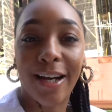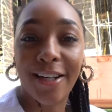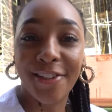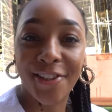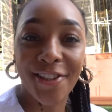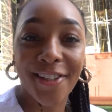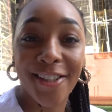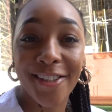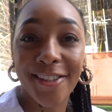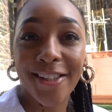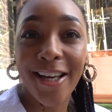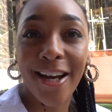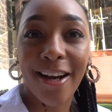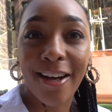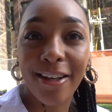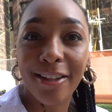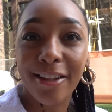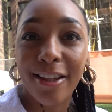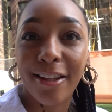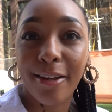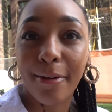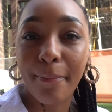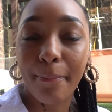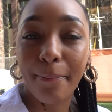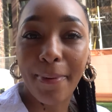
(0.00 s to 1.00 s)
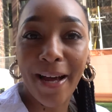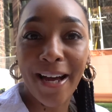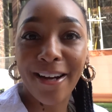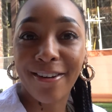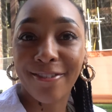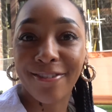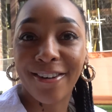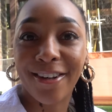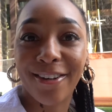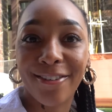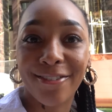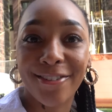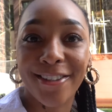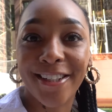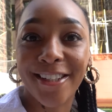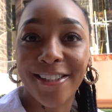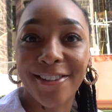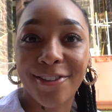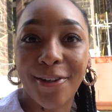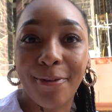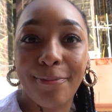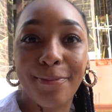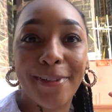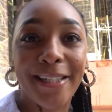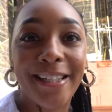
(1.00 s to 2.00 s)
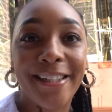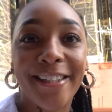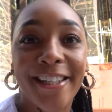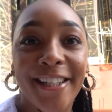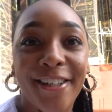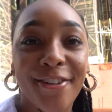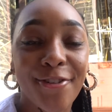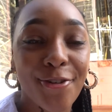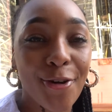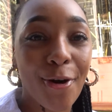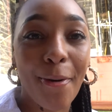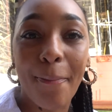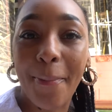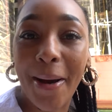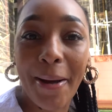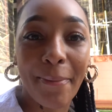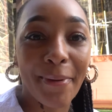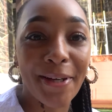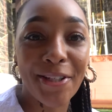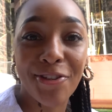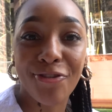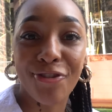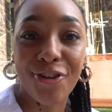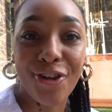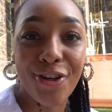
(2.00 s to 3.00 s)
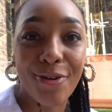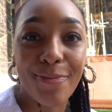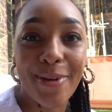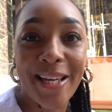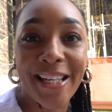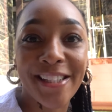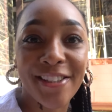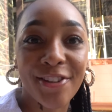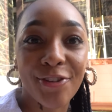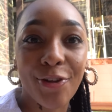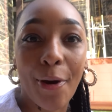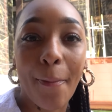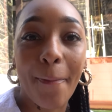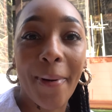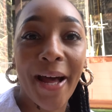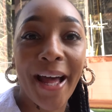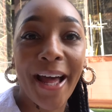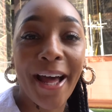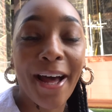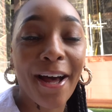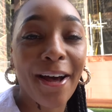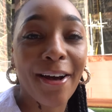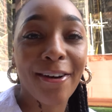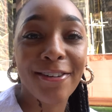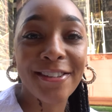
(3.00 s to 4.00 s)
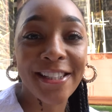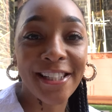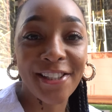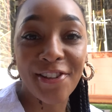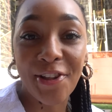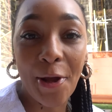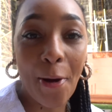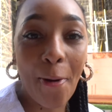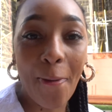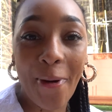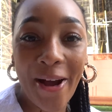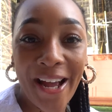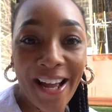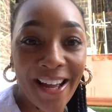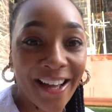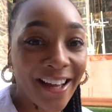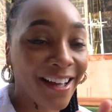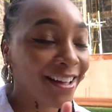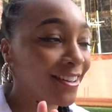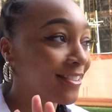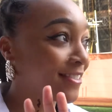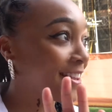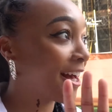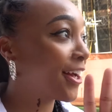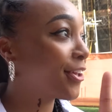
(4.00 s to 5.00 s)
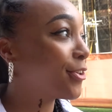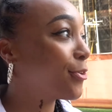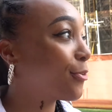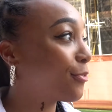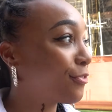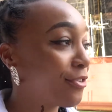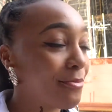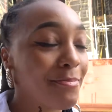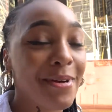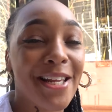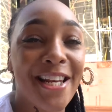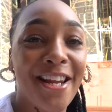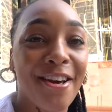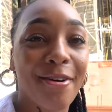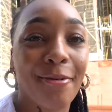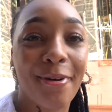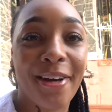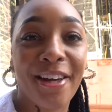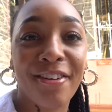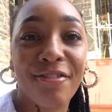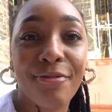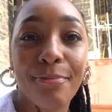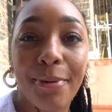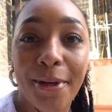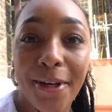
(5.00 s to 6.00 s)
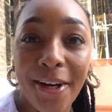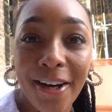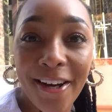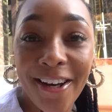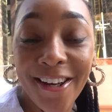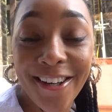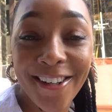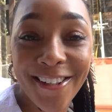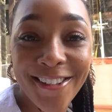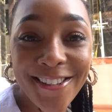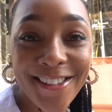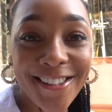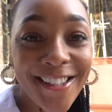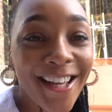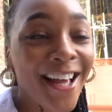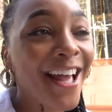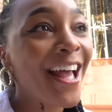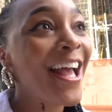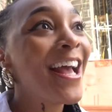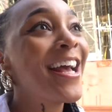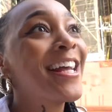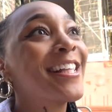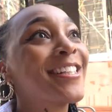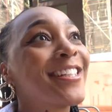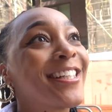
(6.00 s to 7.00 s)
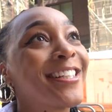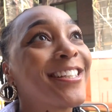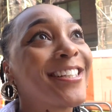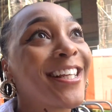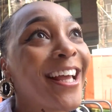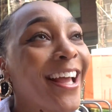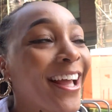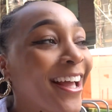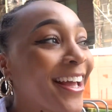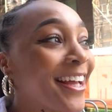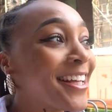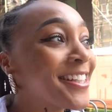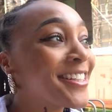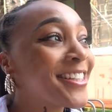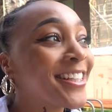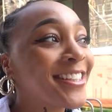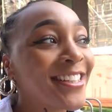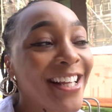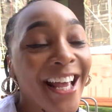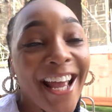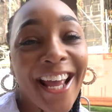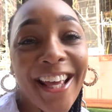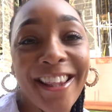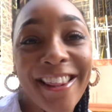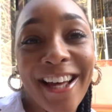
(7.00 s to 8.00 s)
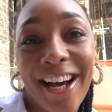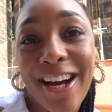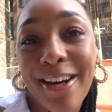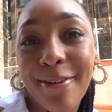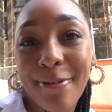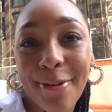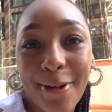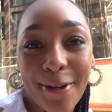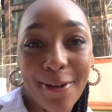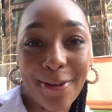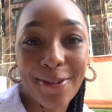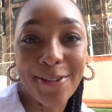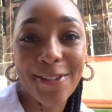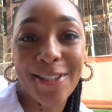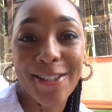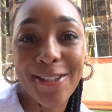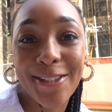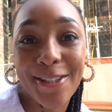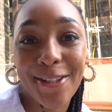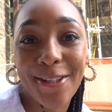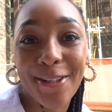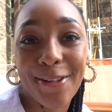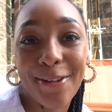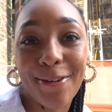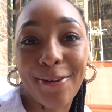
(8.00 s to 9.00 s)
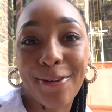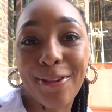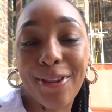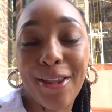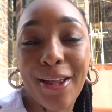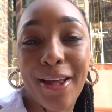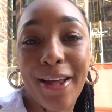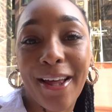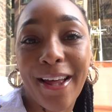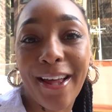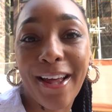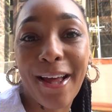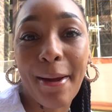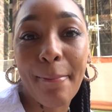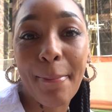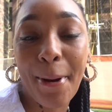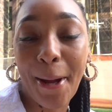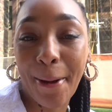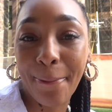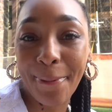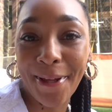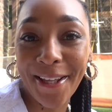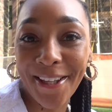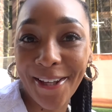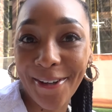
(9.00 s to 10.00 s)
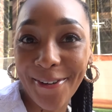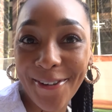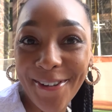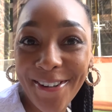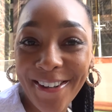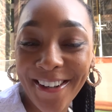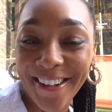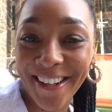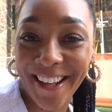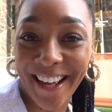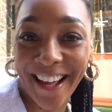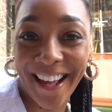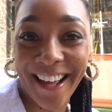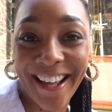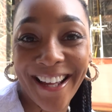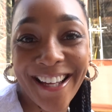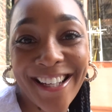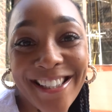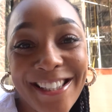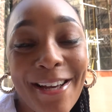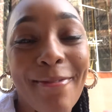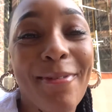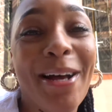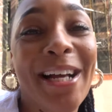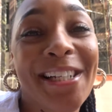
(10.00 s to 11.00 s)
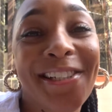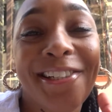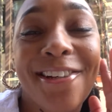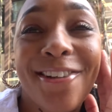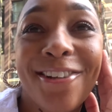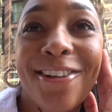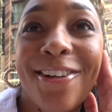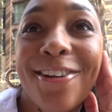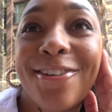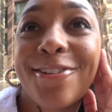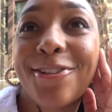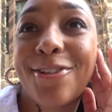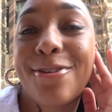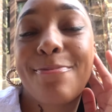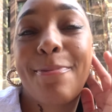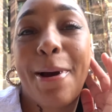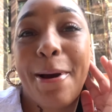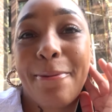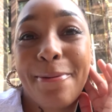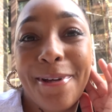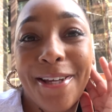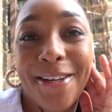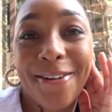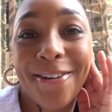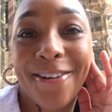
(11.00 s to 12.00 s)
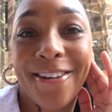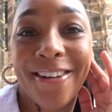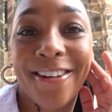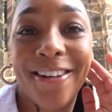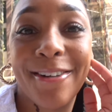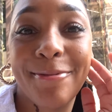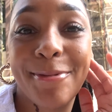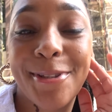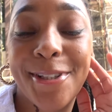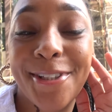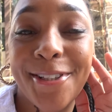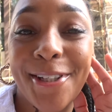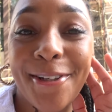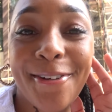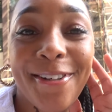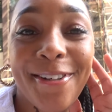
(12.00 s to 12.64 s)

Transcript: as you can tell, the background is completely not my bedroom, it's not my house, it's nowhere that you're familiar with, because today is the day that I'm going to do the puppy yoga, guys. I'm actually going to go do puppy yoga. I'm so